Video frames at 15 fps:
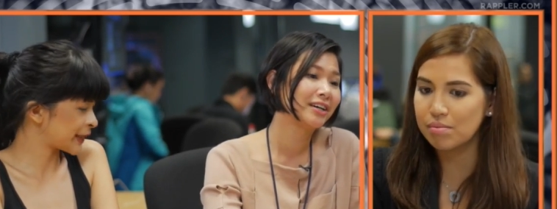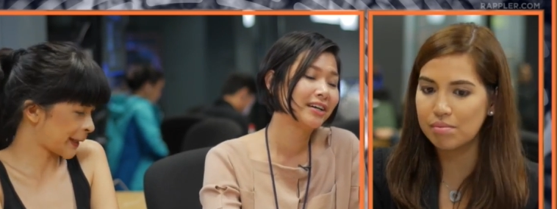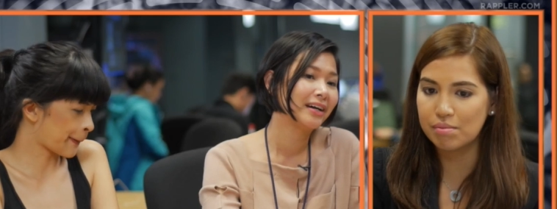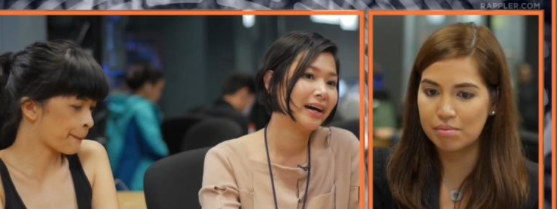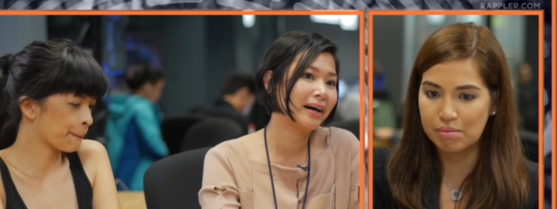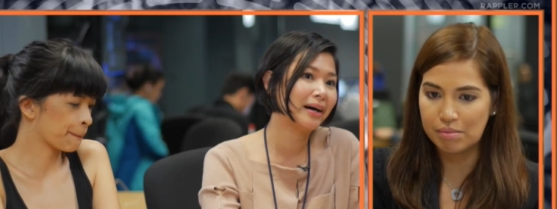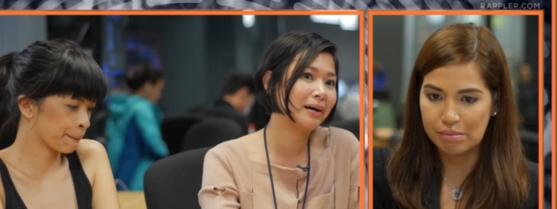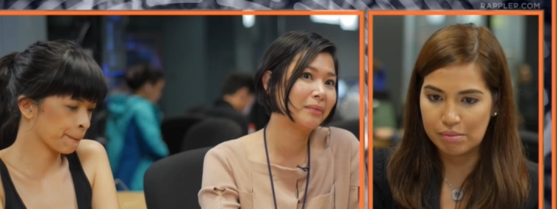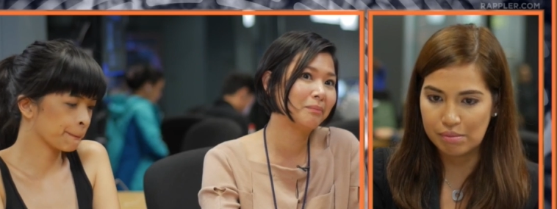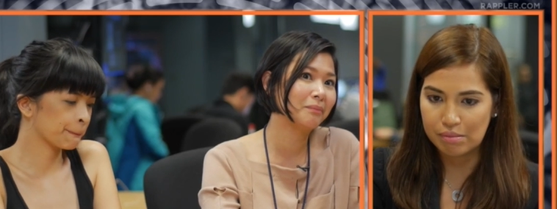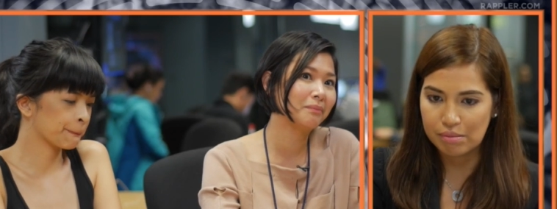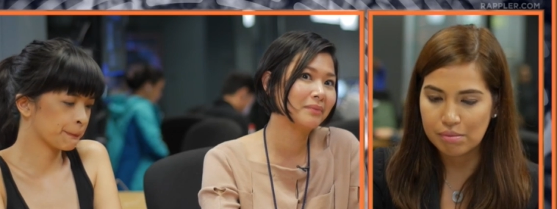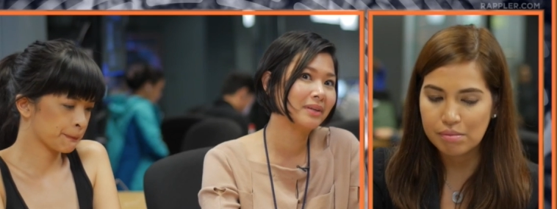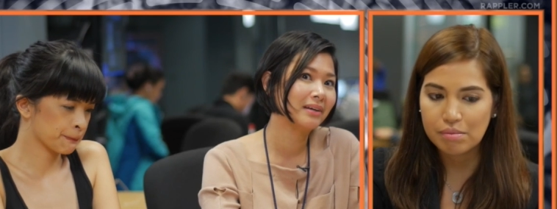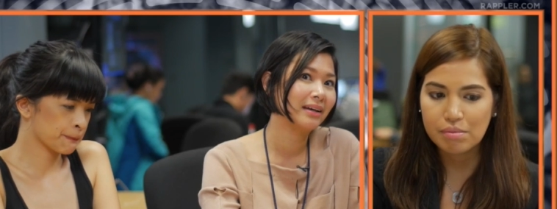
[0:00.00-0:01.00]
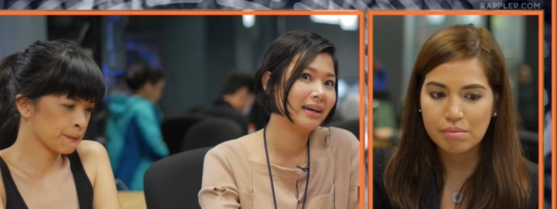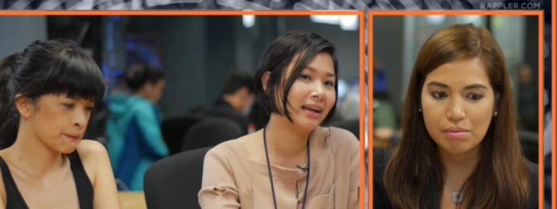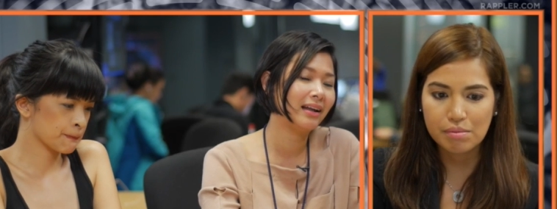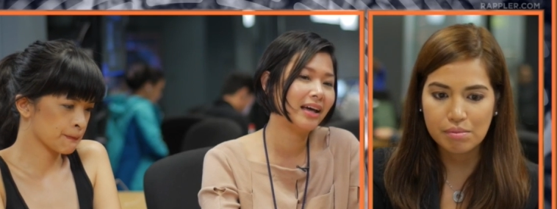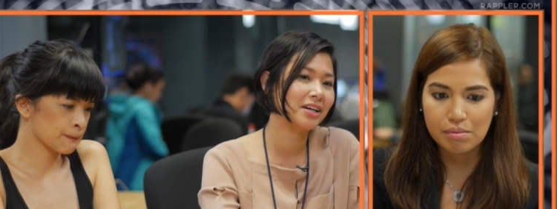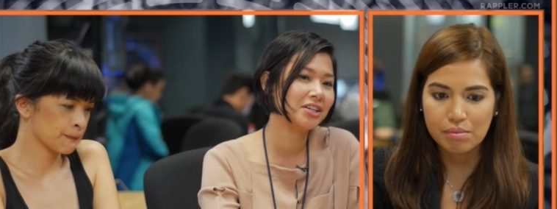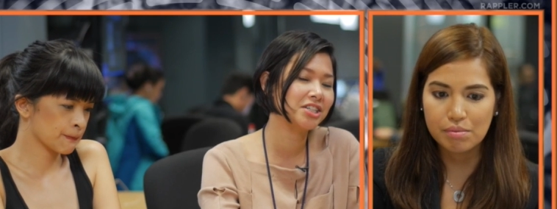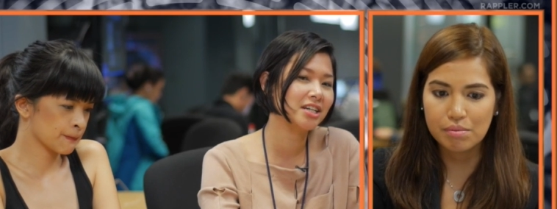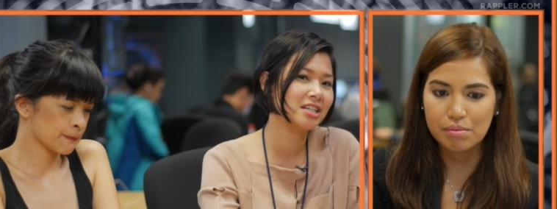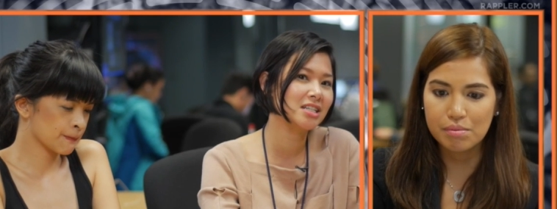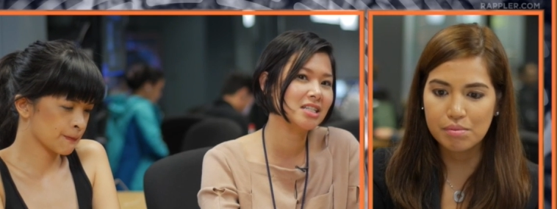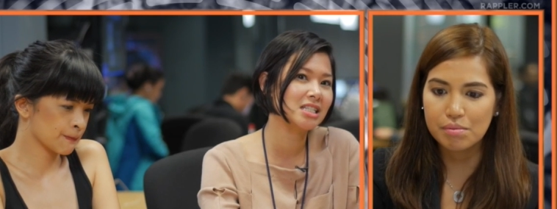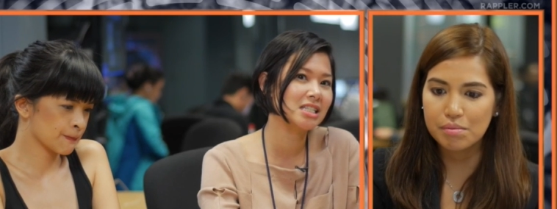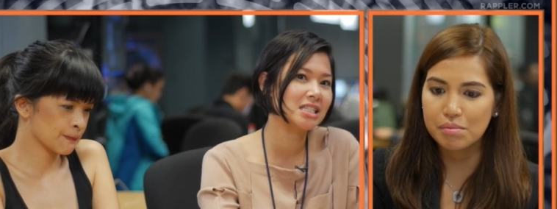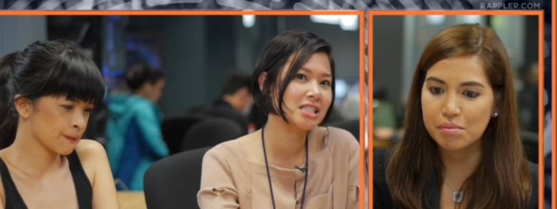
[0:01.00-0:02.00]
Speaker 1: um,
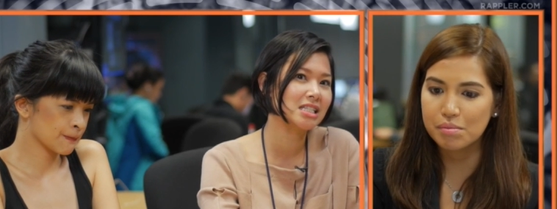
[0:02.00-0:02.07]
elections,